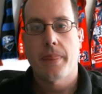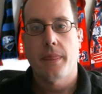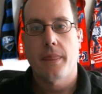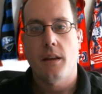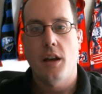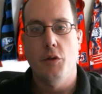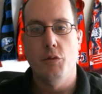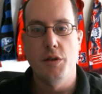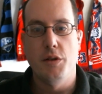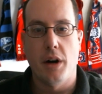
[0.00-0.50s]

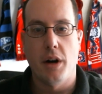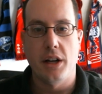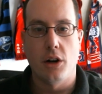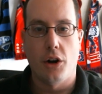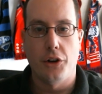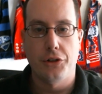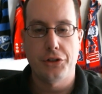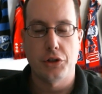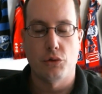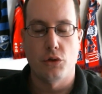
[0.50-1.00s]
And we might
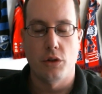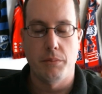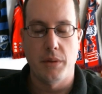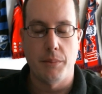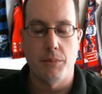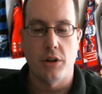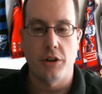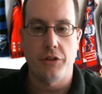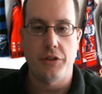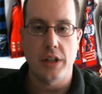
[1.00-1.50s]
also
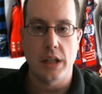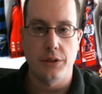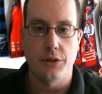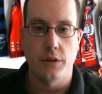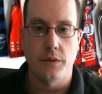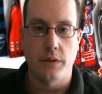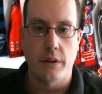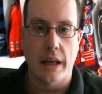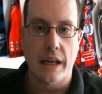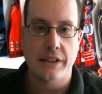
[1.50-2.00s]
remember at the end of
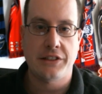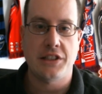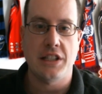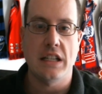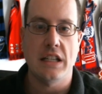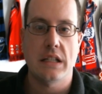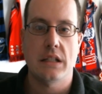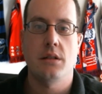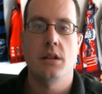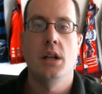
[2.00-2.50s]
last
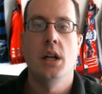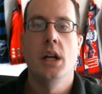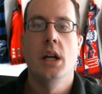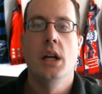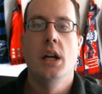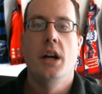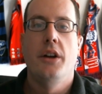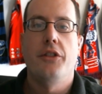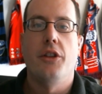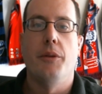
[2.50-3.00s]
season,
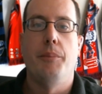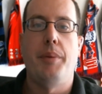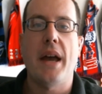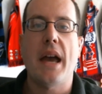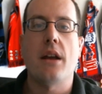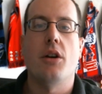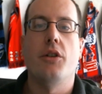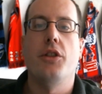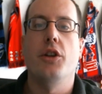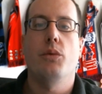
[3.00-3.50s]
the
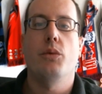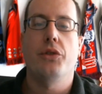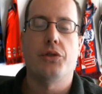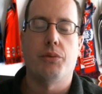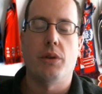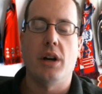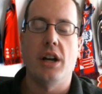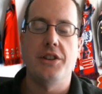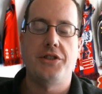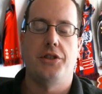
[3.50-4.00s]
banner that was
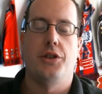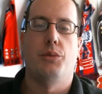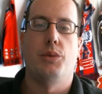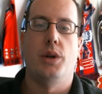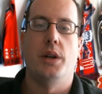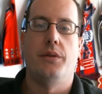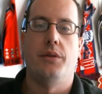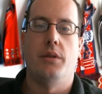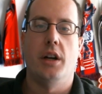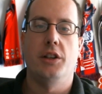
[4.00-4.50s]
raised in the
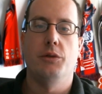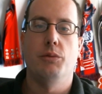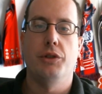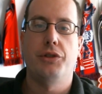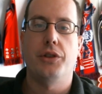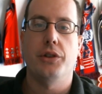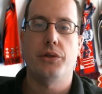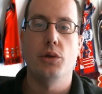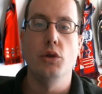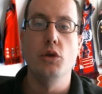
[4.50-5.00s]
River End with the
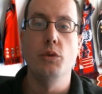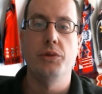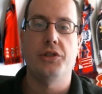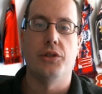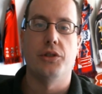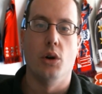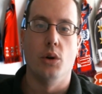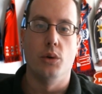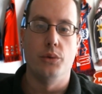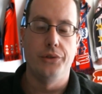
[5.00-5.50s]

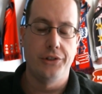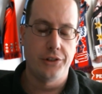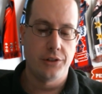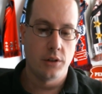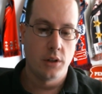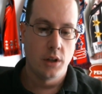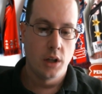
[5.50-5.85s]
tombstones